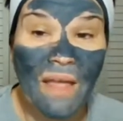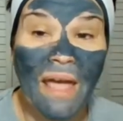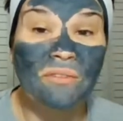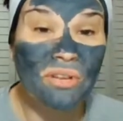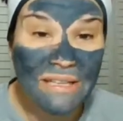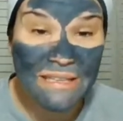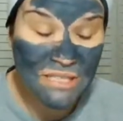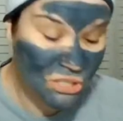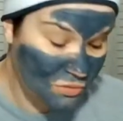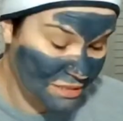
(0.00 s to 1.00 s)
and release
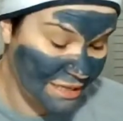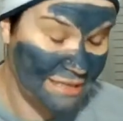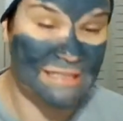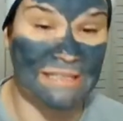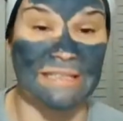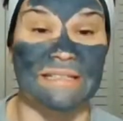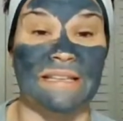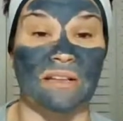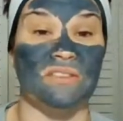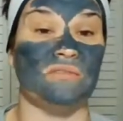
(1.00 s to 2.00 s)
those dead skin
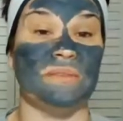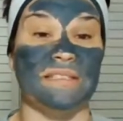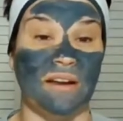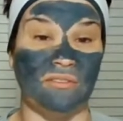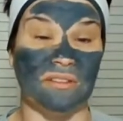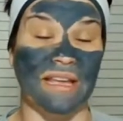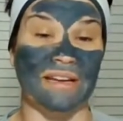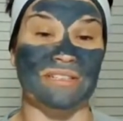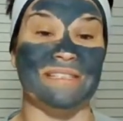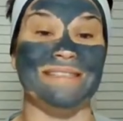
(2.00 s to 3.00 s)
cells from several
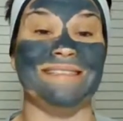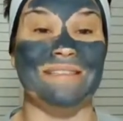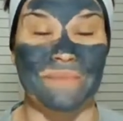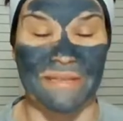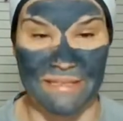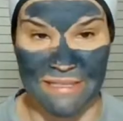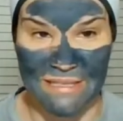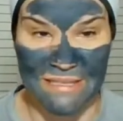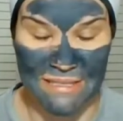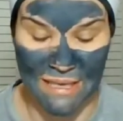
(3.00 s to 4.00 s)
layers deep into the
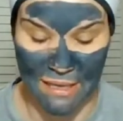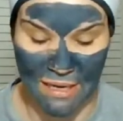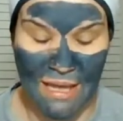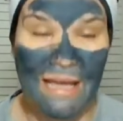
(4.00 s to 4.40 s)
skin.